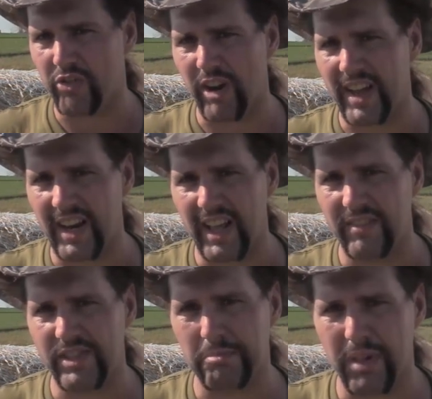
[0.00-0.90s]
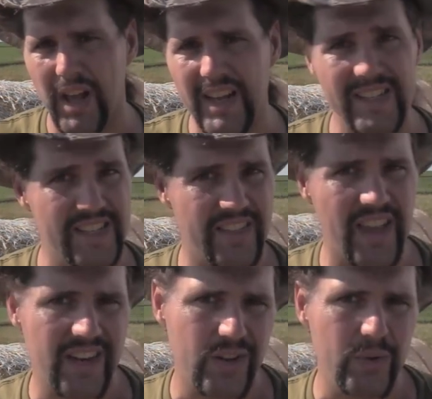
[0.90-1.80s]
Tradlife supplies that
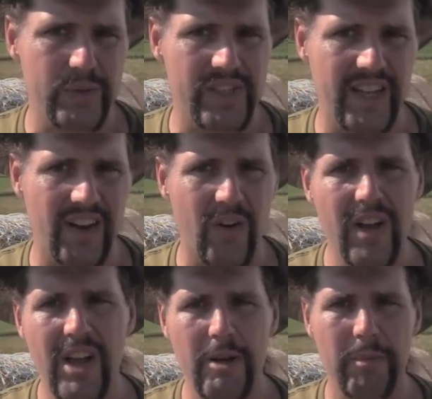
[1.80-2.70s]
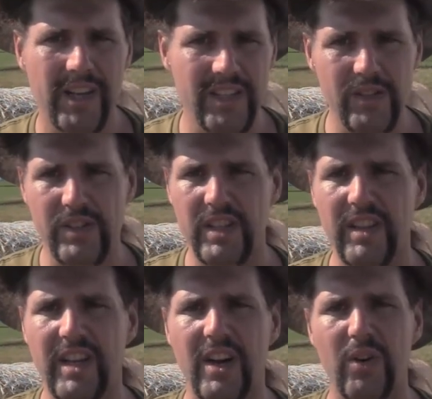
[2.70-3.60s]
they do sell by using
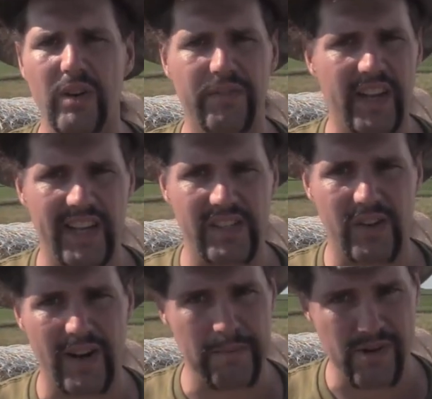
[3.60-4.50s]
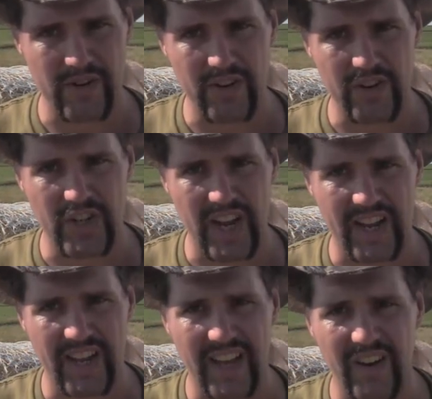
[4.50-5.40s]
the code of Tex Grebner in your
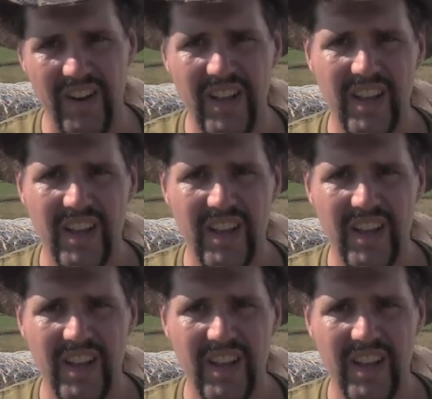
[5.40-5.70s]
checkout.